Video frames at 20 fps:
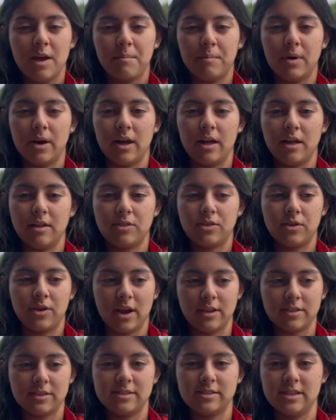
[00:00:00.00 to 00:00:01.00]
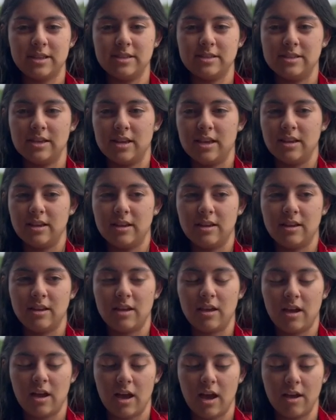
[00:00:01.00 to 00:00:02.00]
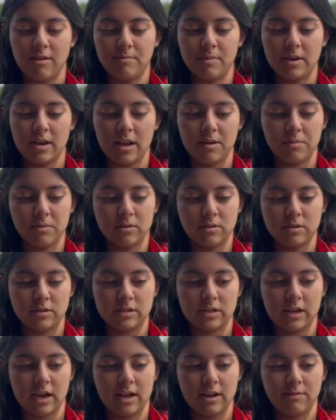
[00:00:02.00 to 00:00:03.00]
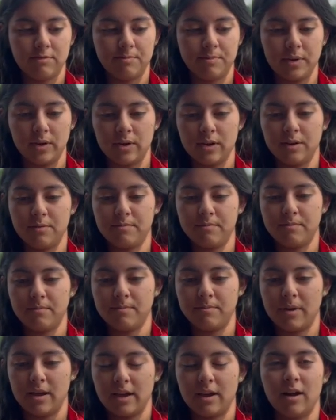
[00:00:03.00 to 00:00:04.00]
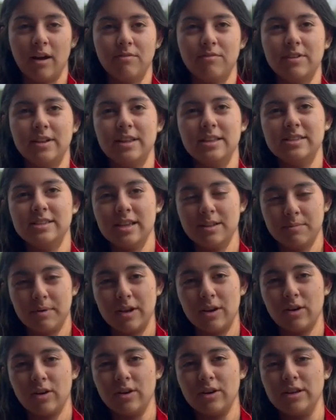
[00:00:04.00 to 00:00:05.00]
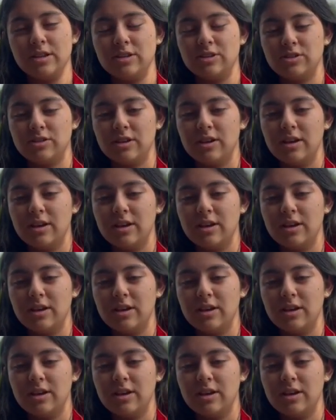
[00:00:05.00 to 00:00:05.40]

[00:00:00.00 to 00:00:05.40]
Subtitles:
But throughout the season, I've been able to kind of build up my confidence and my courage